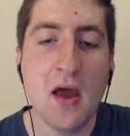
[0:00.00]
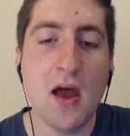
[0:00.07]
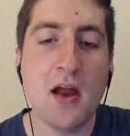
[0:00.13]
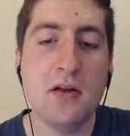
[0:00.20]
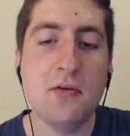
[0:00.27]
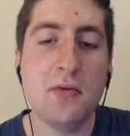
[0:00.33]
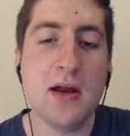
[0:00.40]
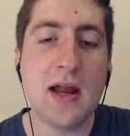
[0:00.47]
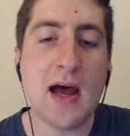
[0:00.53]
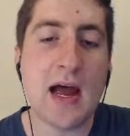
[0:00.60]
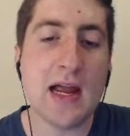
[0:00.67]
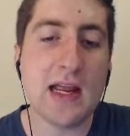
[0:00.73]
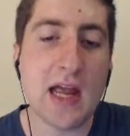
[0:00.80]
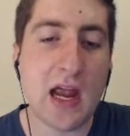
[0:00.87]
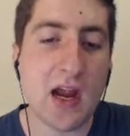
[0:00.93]
and when
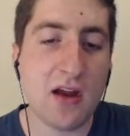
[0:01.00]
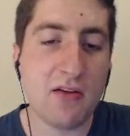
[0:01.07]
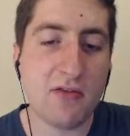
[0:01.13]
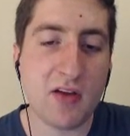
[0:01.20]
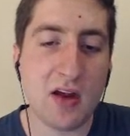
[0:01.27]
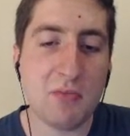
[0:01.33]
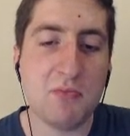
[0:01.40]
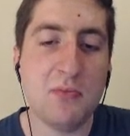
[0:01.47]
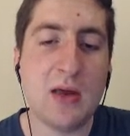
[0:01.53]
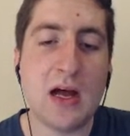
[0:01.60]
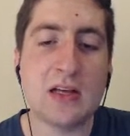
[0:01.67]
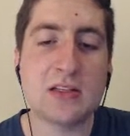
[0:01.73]
I gave him a